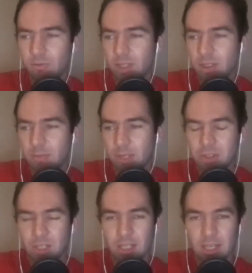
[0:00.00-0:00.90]
that
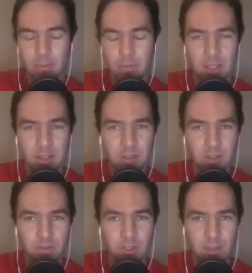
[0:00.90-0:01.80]
Mancini
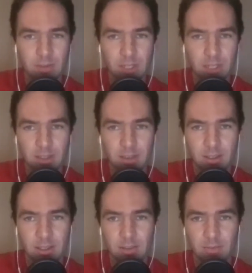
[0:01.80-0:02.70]
outmanaged Southgate in
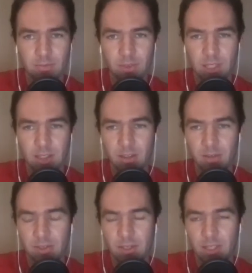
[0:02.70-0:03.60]
the second
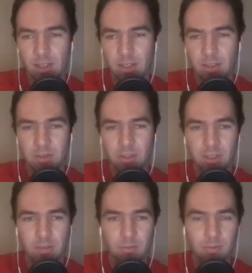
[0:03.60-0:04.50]
half and extra
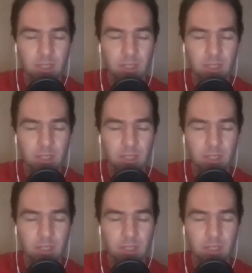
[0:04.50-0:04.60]
time.